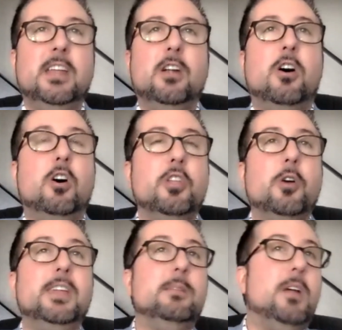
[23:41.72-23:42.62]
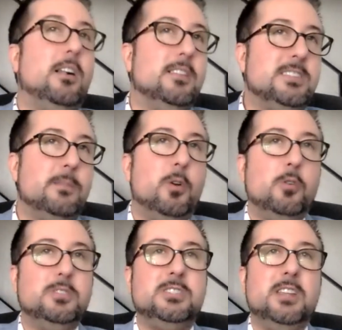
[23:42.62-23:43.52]
although email is the
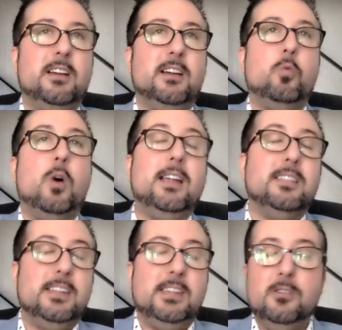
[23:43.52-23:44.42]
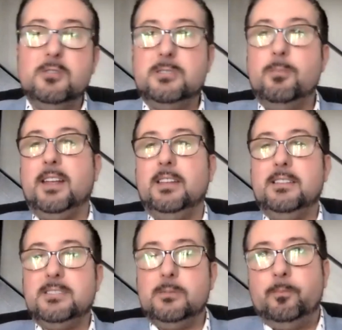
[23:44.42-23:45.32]
most widely used
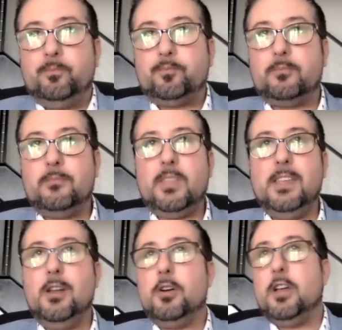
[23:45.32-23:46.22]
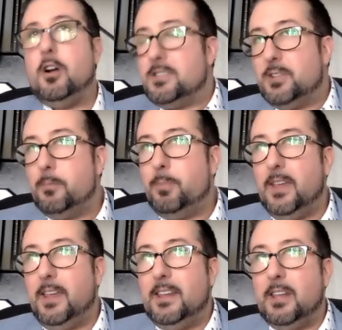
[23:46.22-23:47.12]
mechanism, it can also
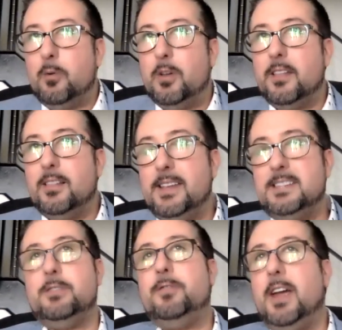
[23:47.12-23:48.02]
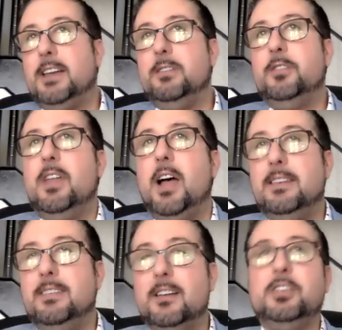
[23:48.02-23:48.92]
be, one of the least effective if
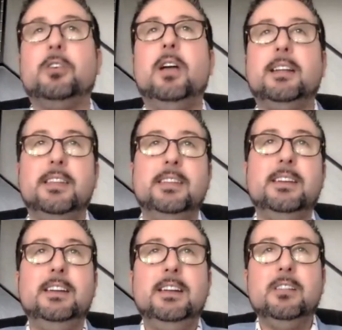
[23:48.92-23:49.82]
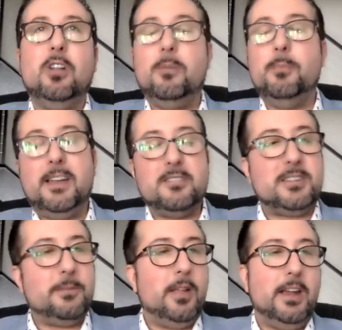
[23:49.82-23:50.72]
not done correctly. Lawmakers
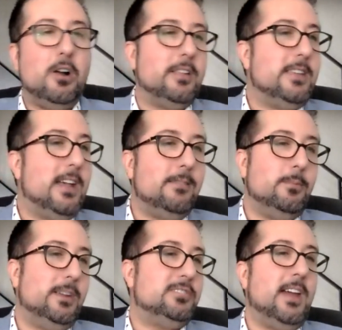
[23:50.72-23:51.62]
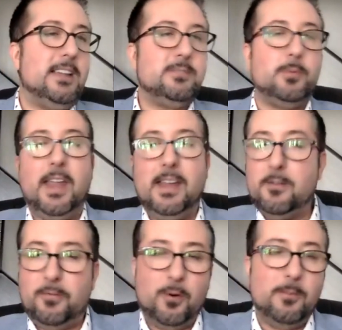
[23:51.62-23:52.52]
complain all the time to me, Chazz, we
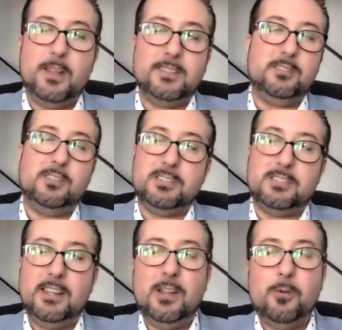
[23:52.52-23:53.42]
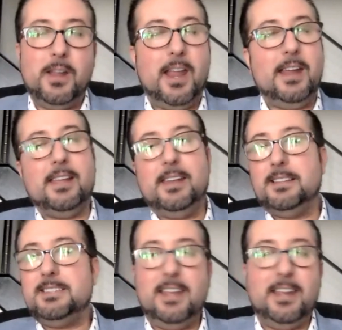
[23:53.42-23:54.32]
hate form messages. We hate getting
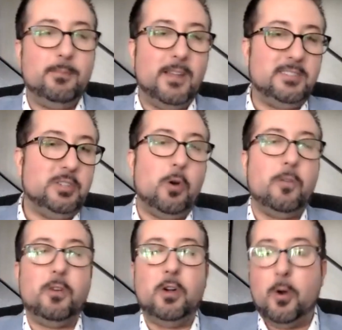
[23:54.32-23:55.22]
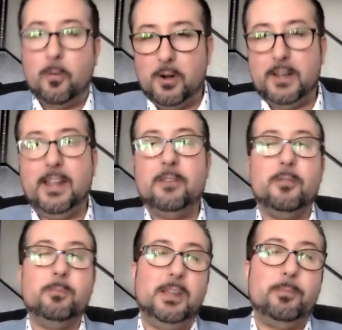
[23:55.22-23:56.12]
the same message over and over again
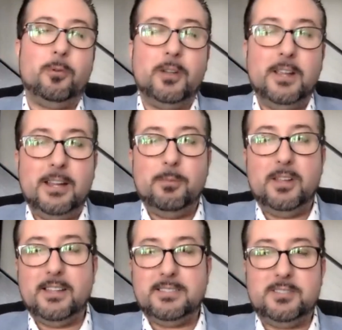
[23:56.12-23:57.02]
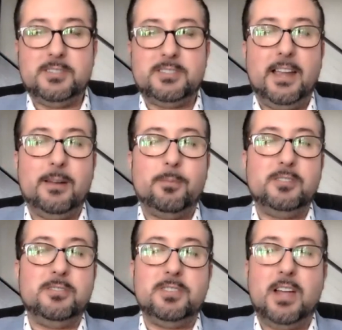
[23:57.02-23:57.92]
from people because it's just like a
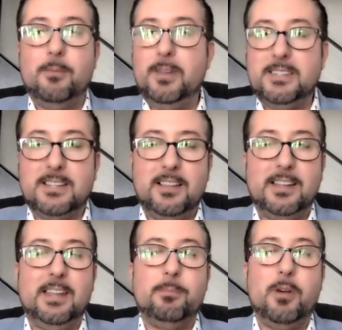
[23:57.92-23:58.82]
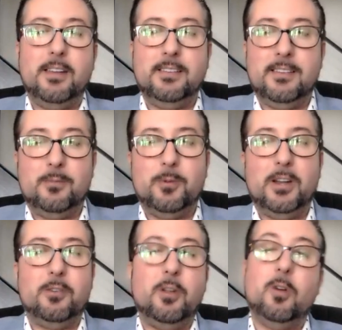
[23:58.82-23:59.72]
bunch of zombies clicking a button and we
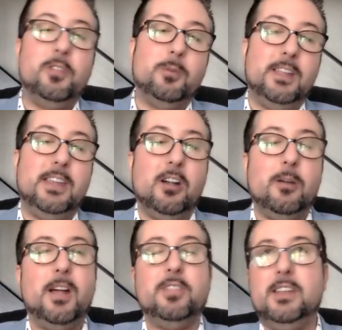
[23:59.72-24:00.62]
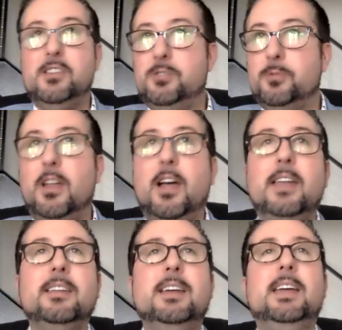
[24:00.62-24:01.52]
don't know if they really care about the issue or not.
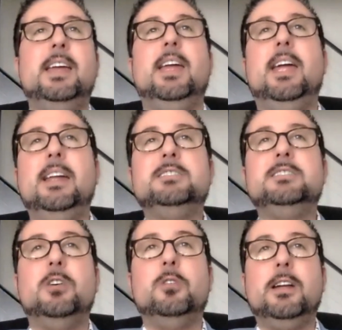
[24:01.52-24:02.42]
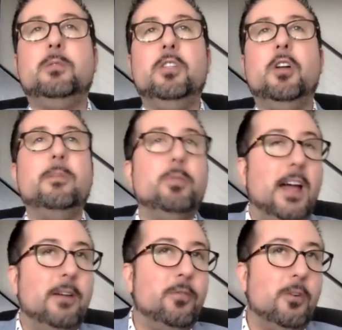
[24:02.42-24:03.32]
And so like with our
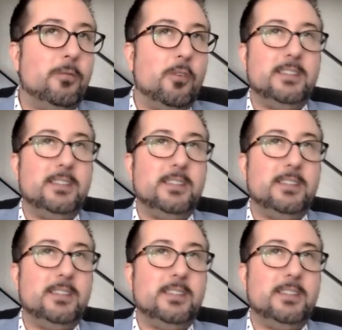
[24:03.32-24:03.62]
platform, for